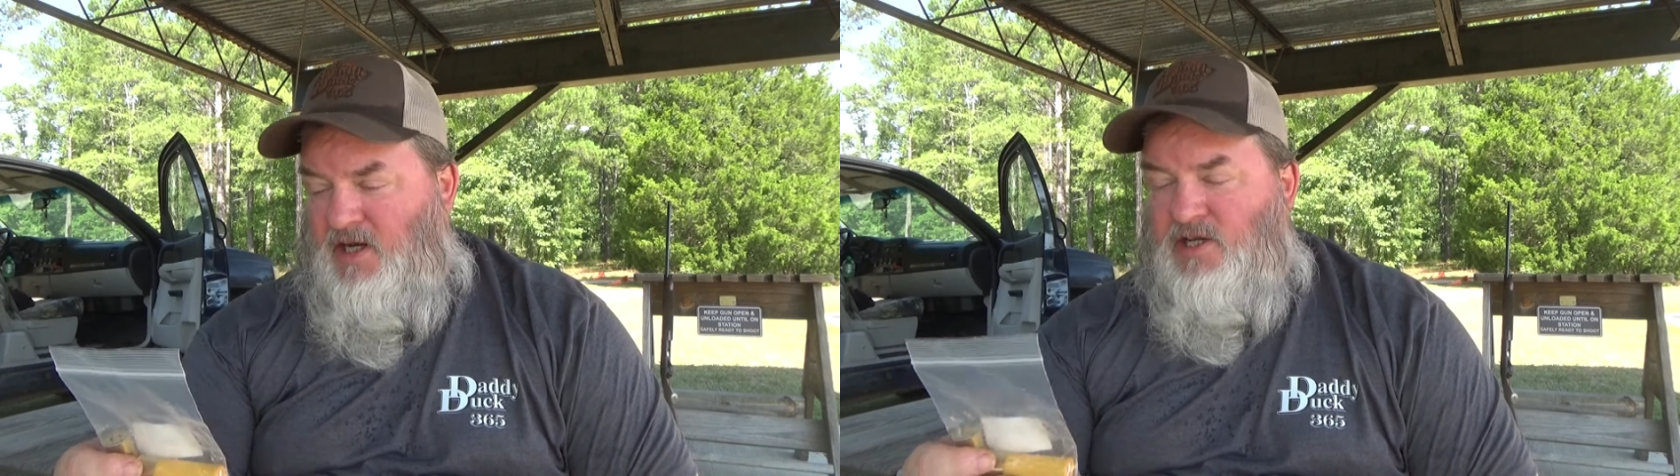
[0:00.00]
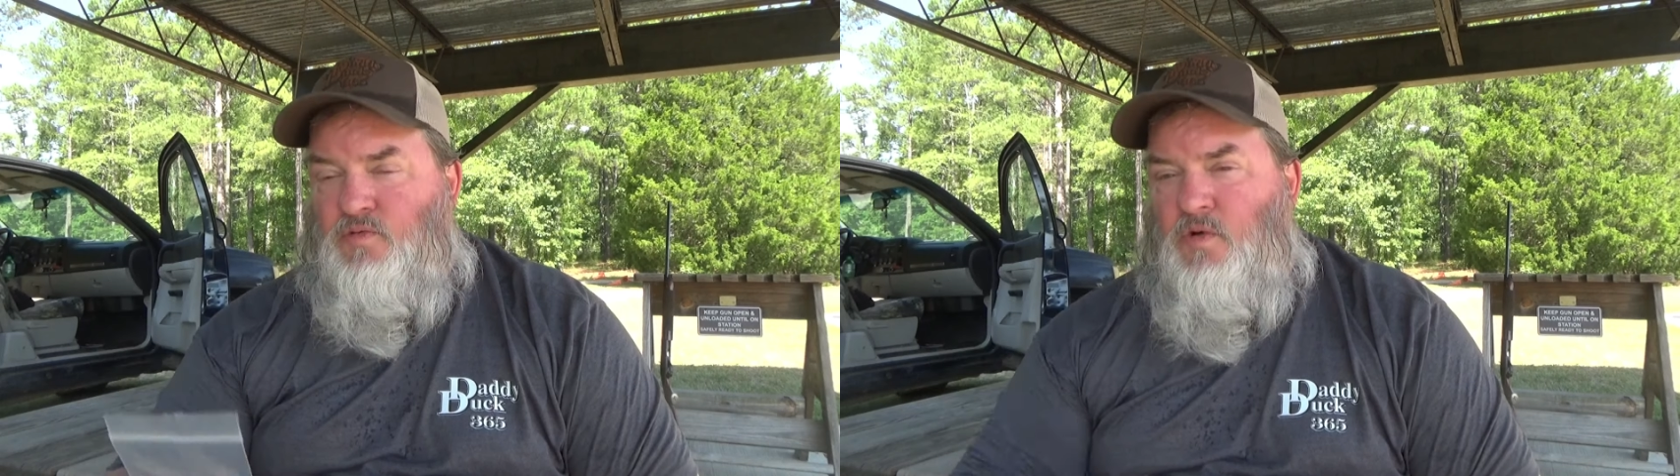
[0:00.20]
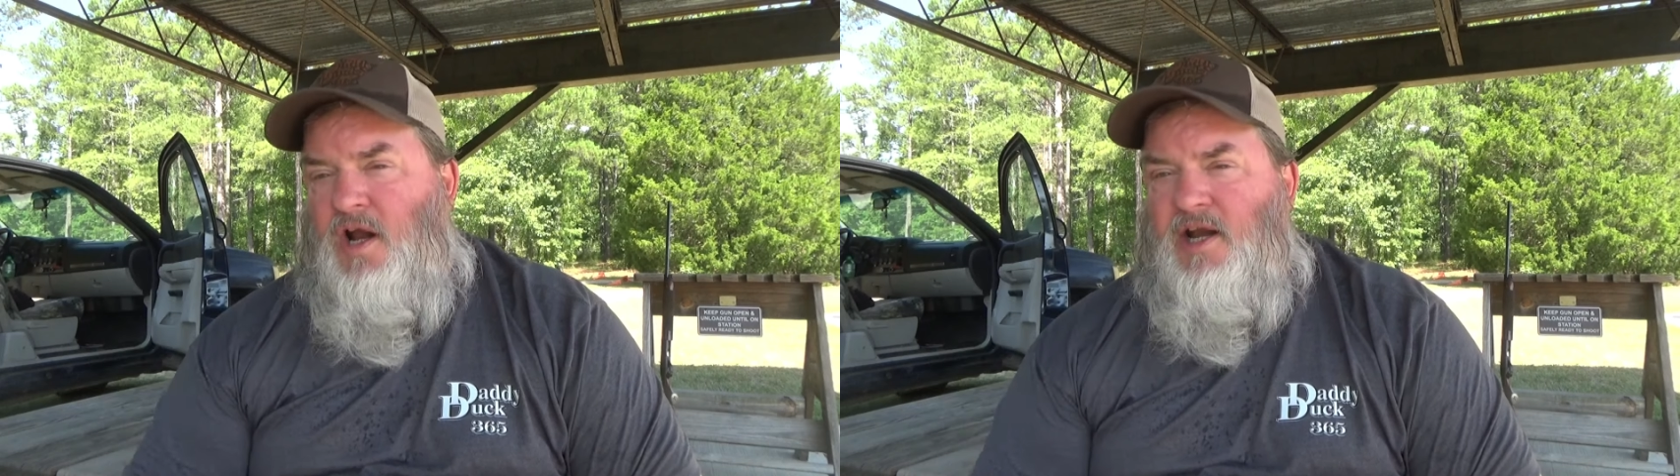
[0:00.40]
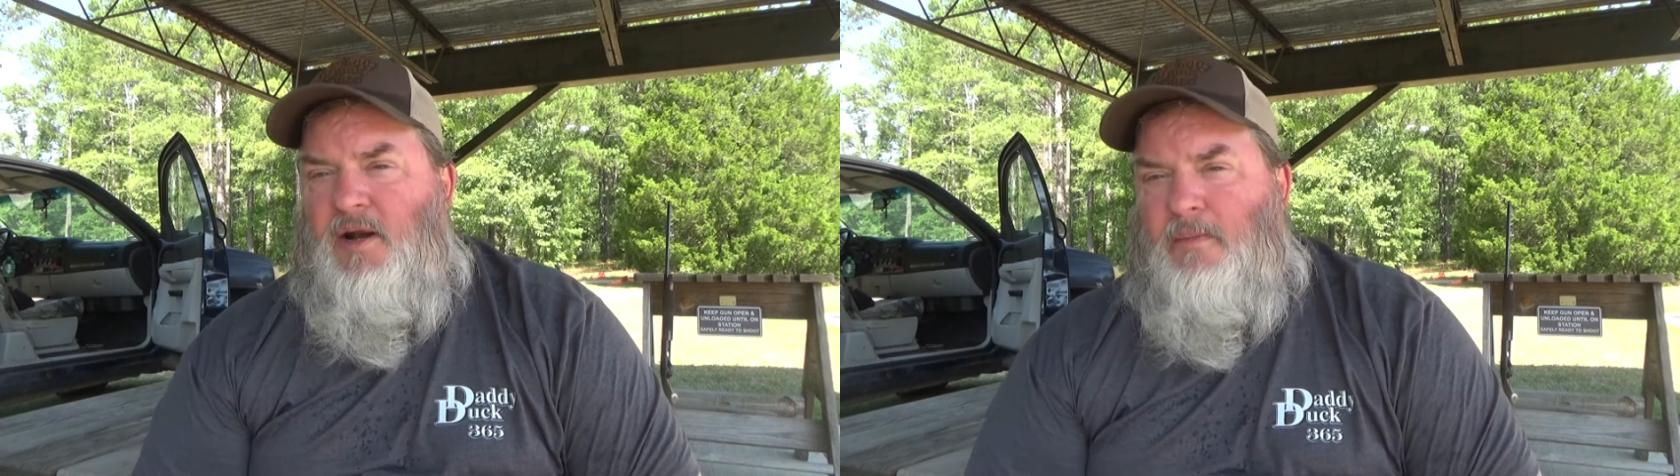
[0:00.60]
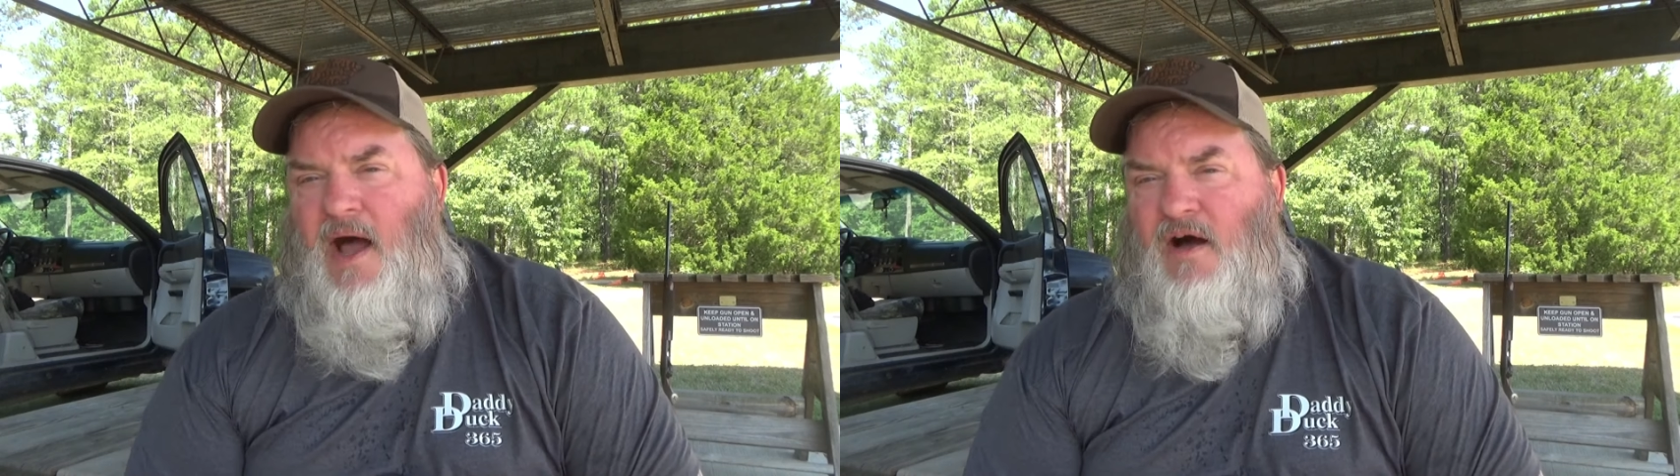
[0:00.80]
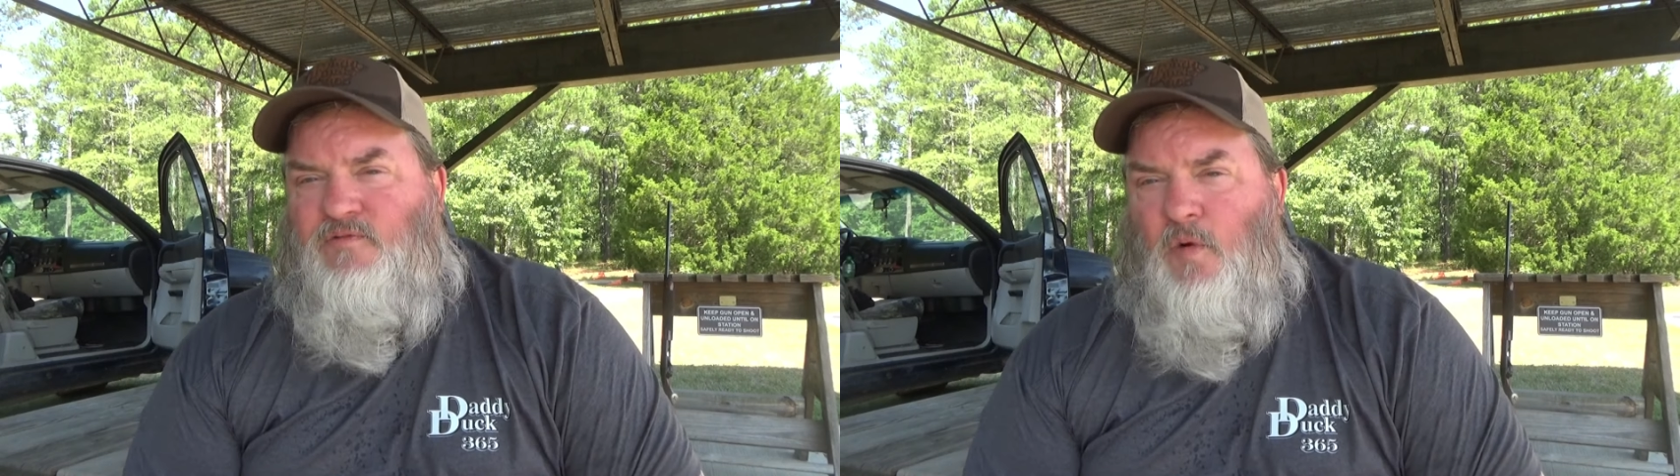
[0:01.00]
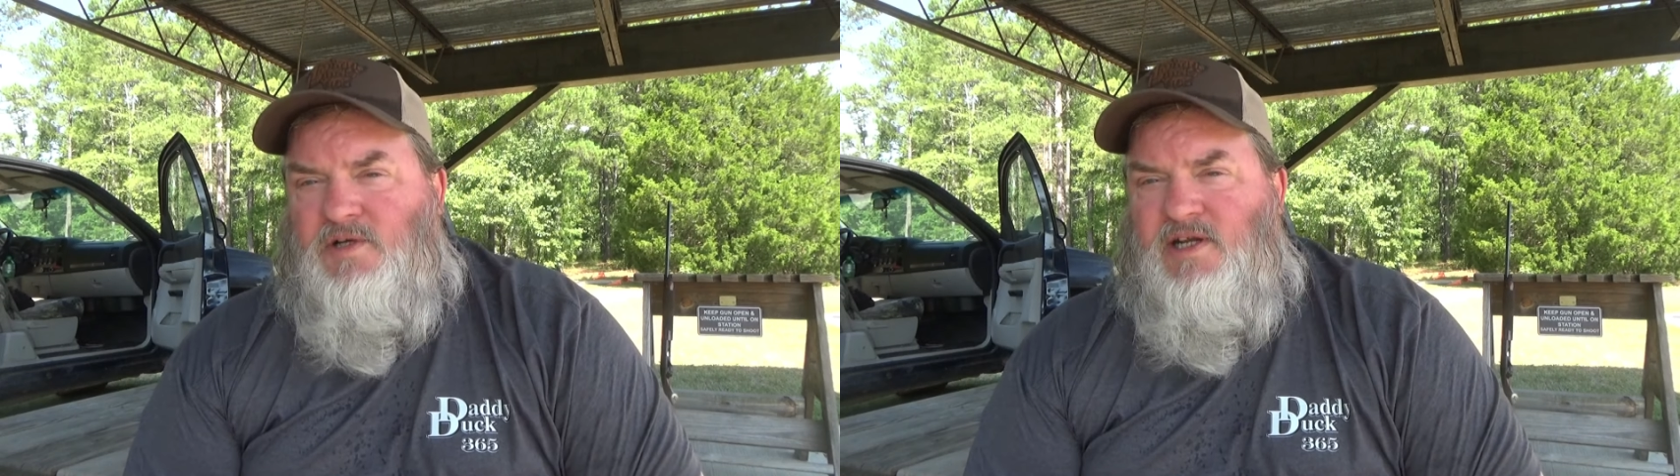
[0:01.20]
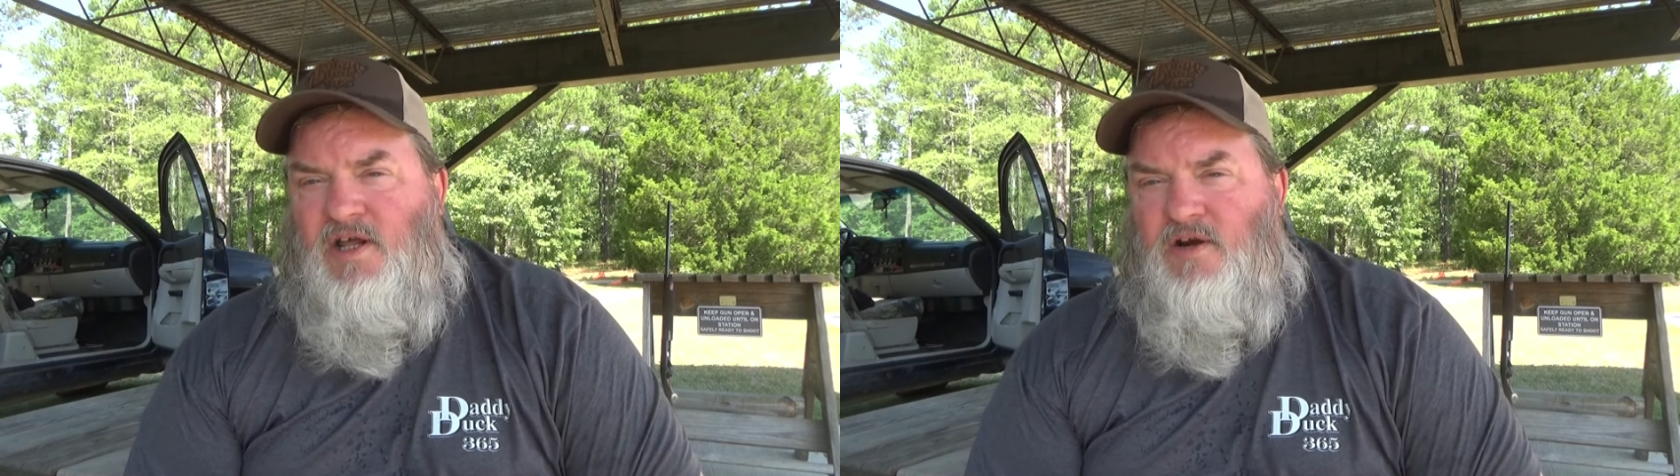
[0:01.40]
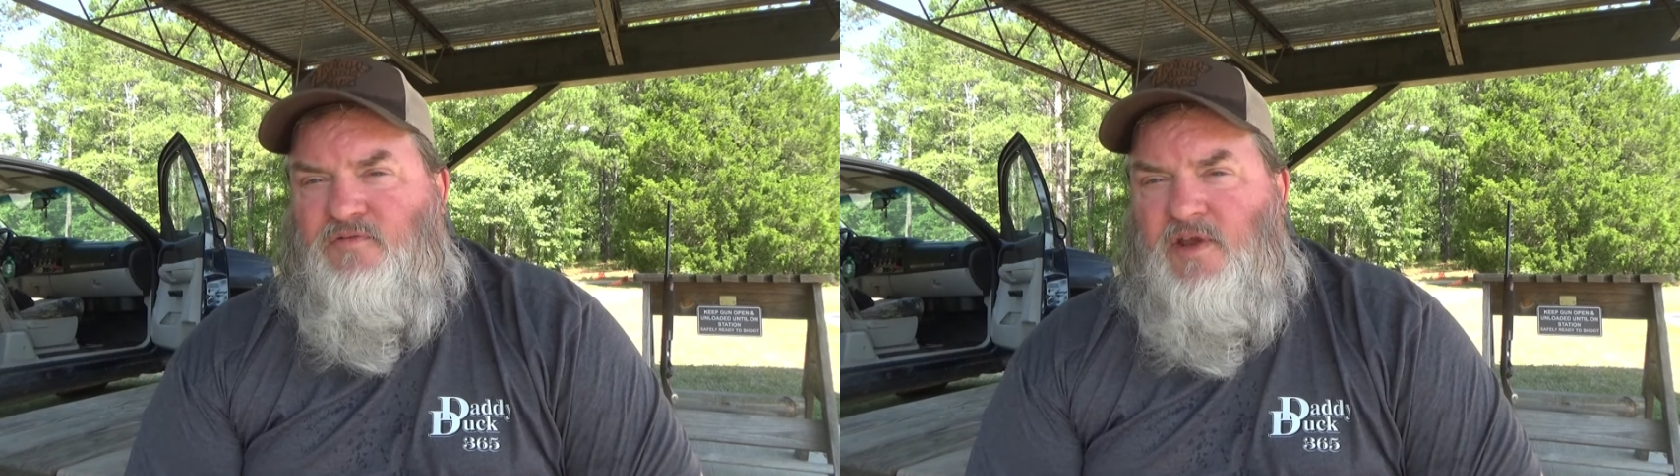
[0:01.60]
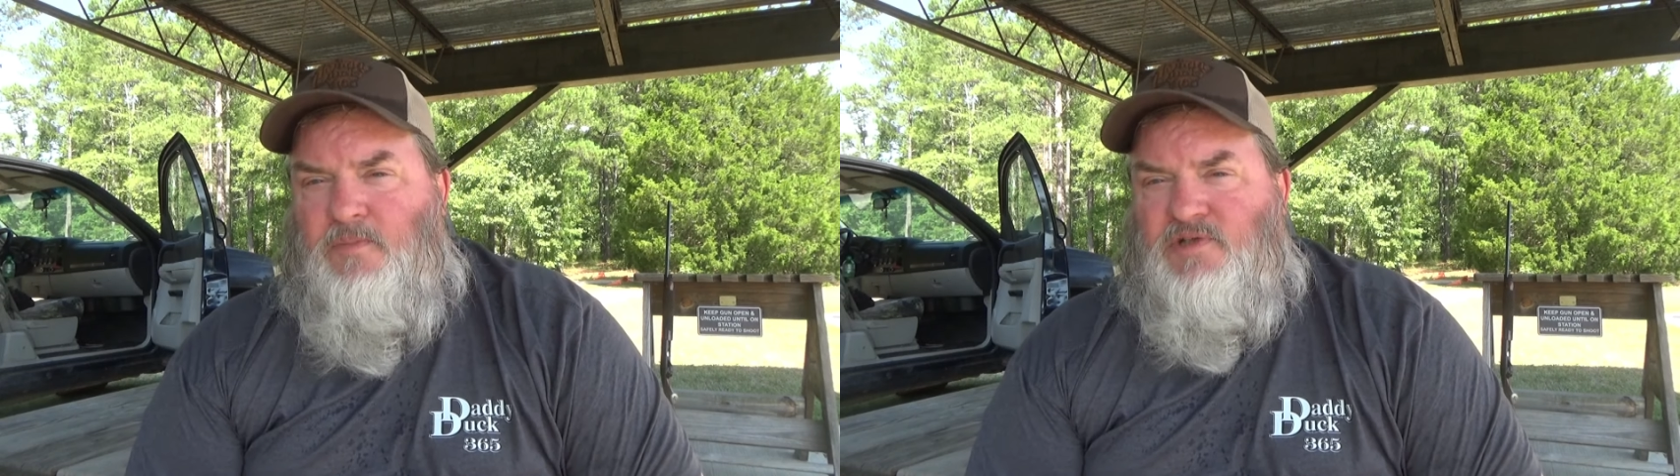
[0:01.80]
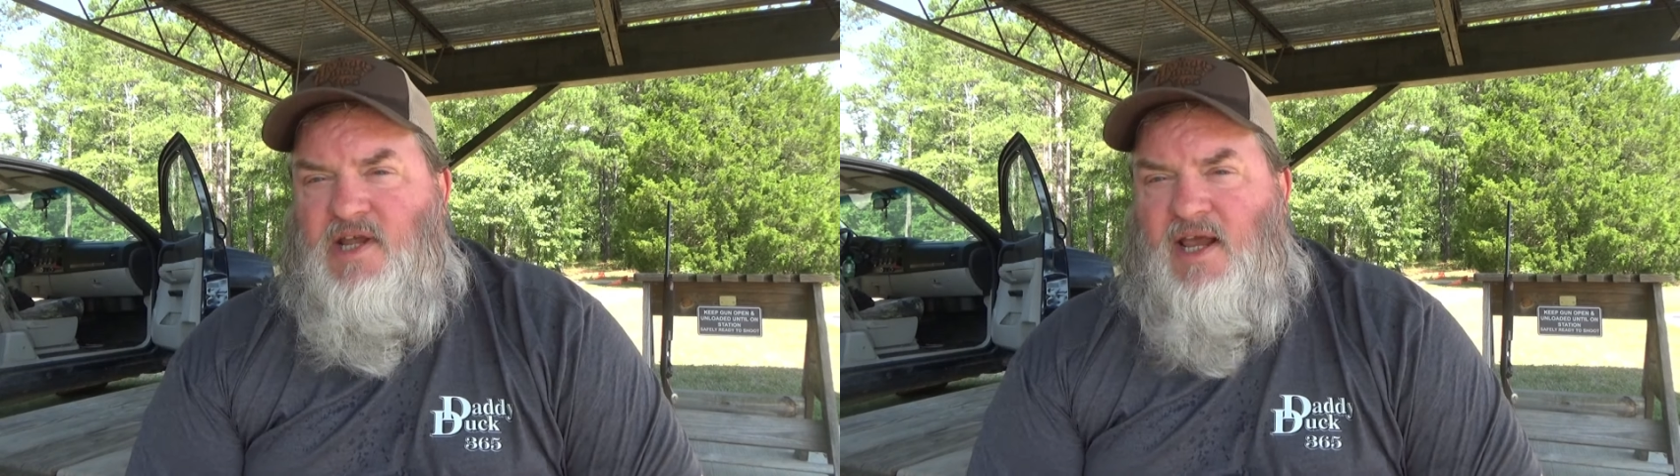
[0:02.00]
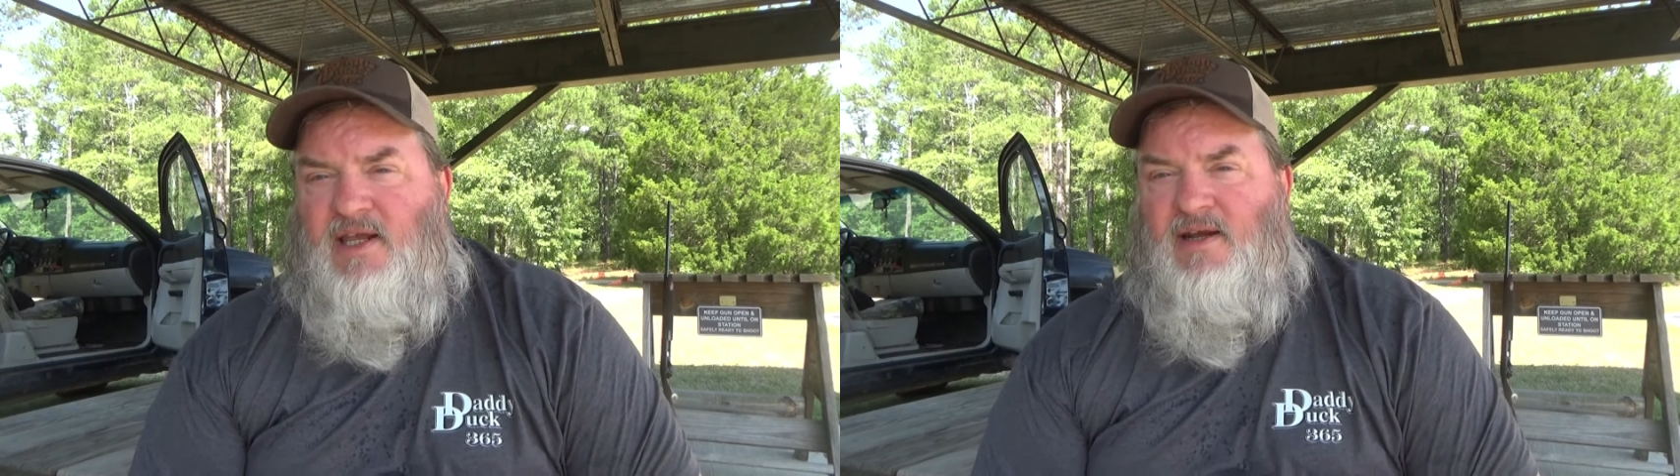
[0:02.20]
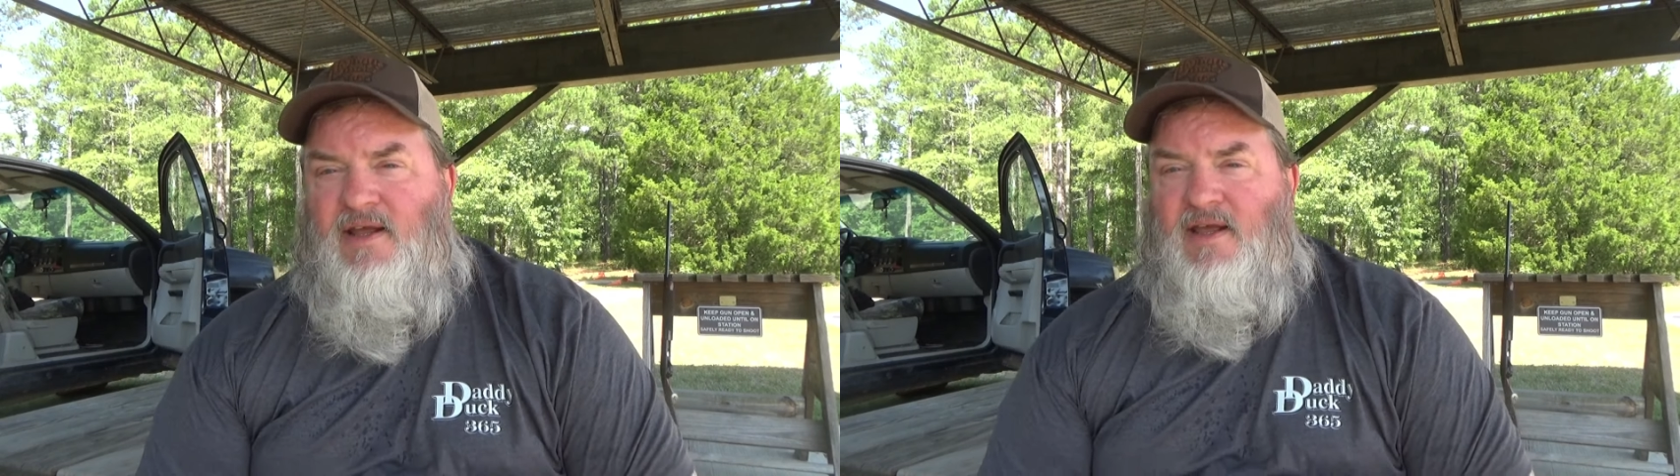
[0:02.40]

and it's running about 1400 feet per second.